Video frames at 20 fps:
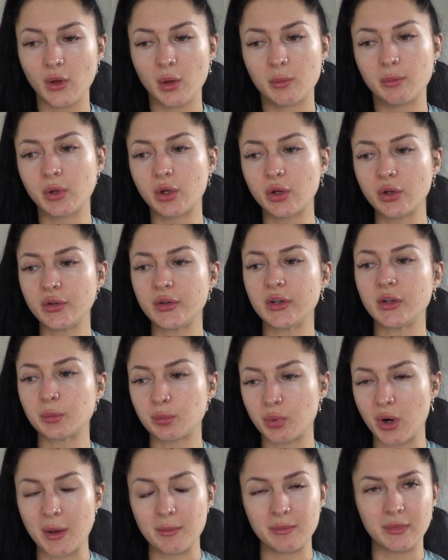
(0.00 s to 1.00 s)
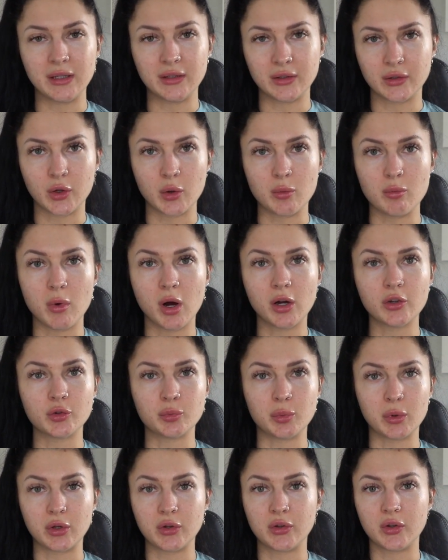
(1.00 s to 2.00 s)
because this prep means so
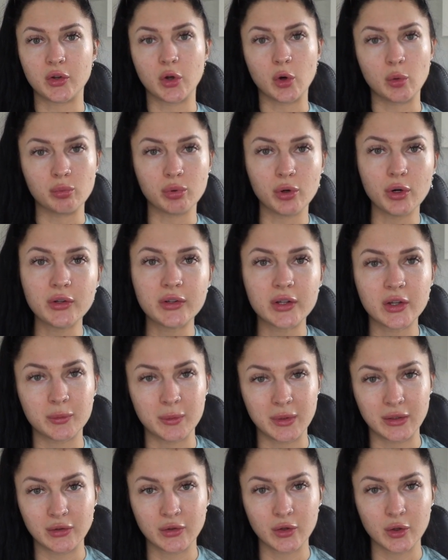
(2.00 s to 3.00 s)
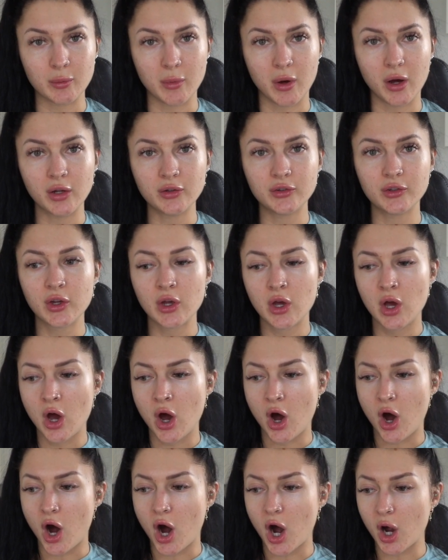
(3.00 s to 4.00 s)
much, because this whole process means so much,
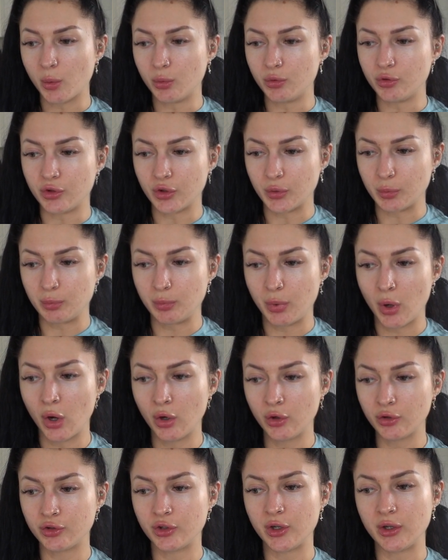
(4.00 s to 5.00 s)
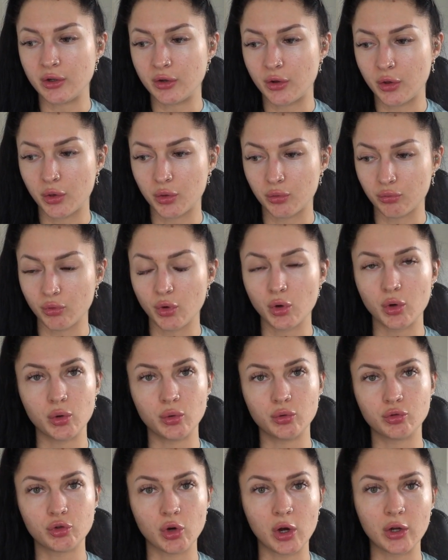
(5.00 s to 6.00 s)
I was just pushing
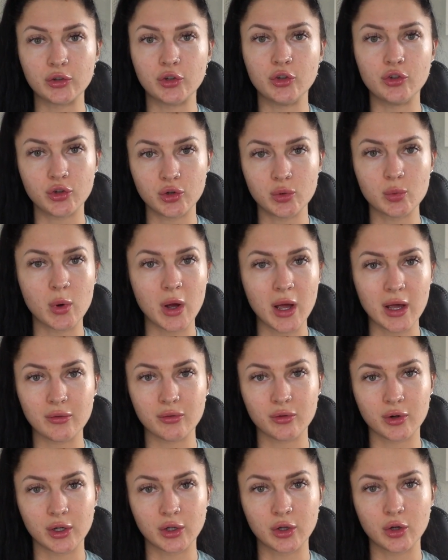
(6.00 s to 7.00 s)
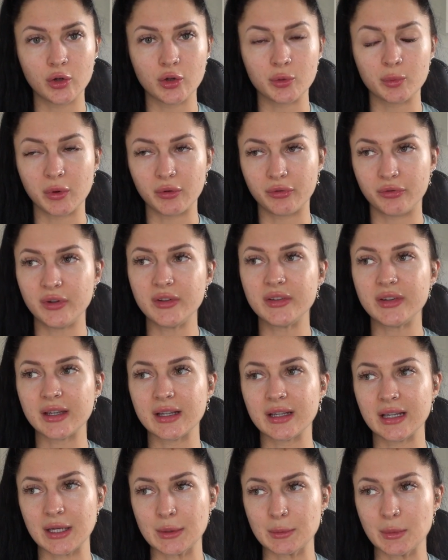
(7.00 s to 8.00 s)
through, trying to do whatever I could, but
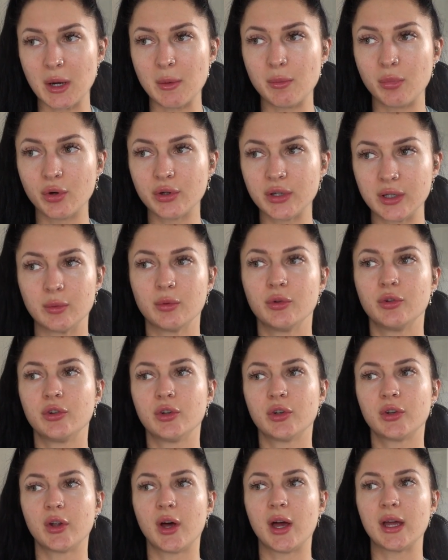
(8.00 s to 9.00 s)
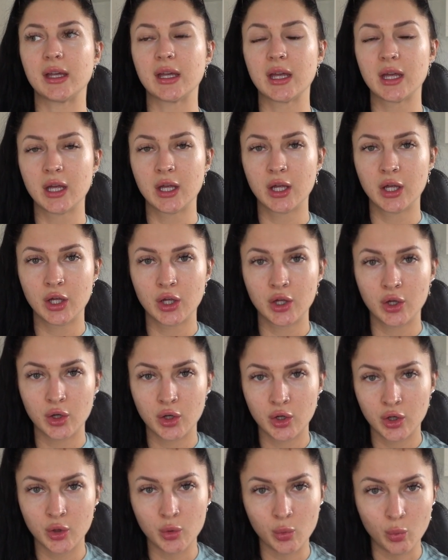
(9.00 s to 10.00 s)
physically my body was just like,
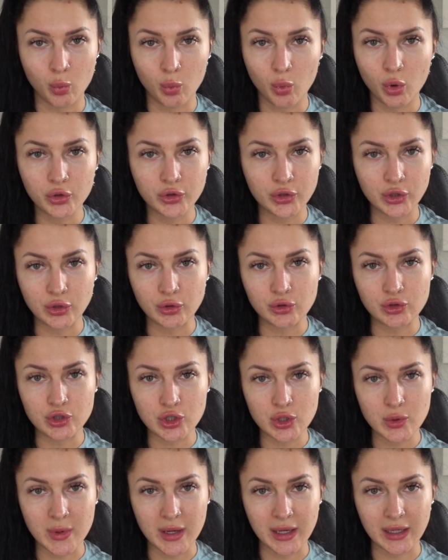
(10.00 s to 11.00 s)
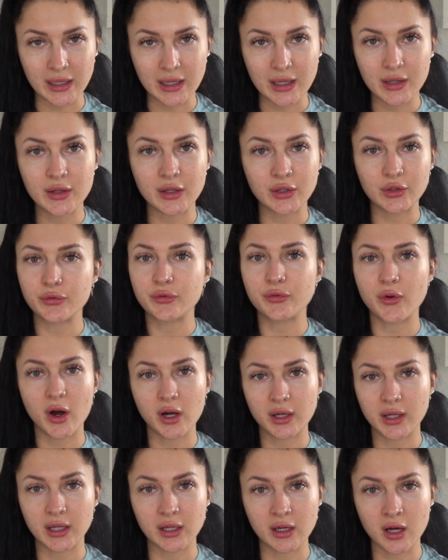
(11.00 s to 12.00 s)
what are you doing? This
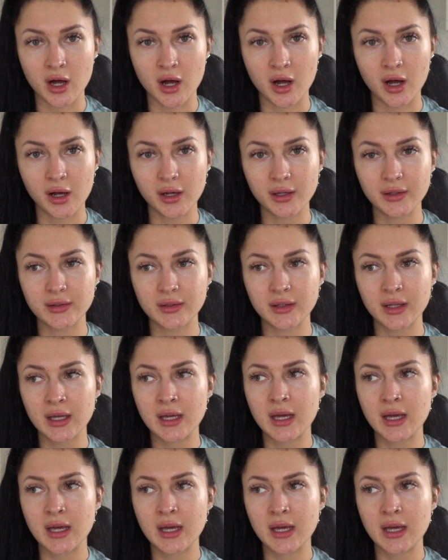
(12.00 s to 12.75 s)
fucking hurts.